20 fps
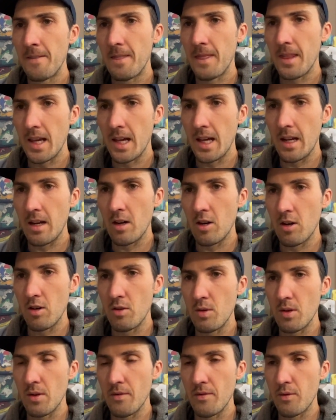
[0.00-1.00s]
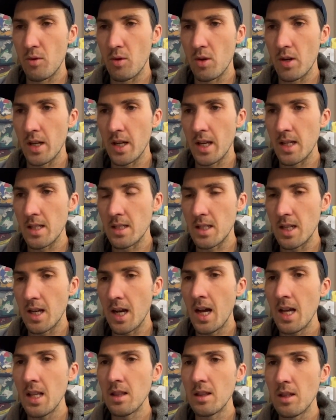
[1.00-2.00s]
and arguing for and against it.
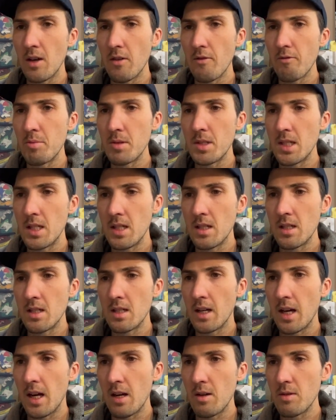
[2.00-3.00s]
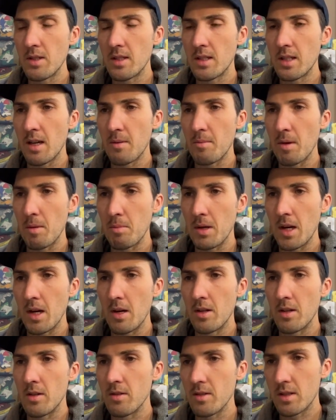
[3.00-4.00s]
I love patina. I always say on my
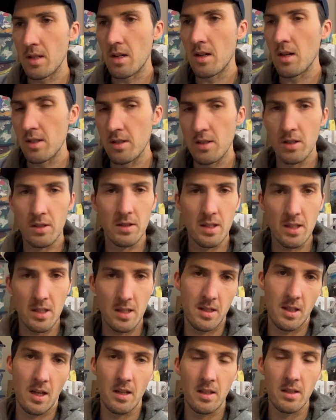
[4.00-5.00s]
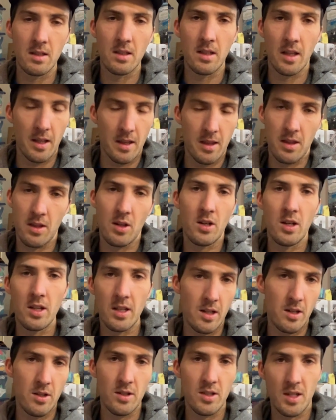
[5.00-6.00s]
brown Aerostar, it took the sun like 30
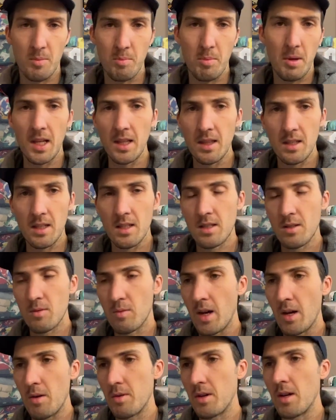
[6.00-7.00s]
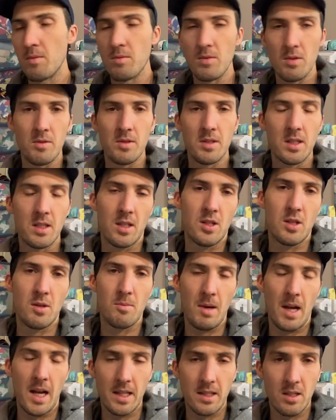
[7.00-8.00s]
years to paint this. Why would I ruin such a
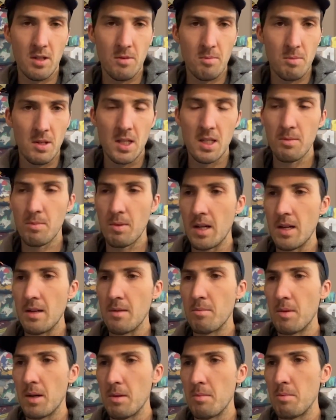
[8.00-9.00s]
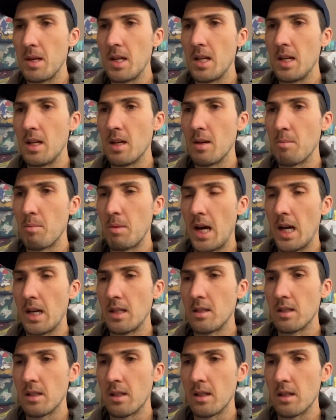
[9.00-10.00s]
masterpiece by painting it
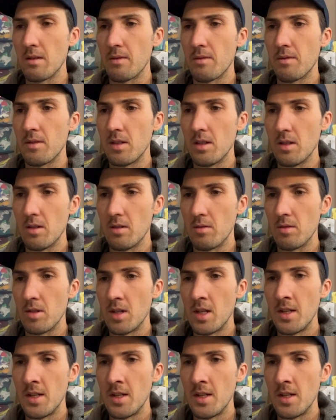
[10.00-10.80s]
back to like a, you know,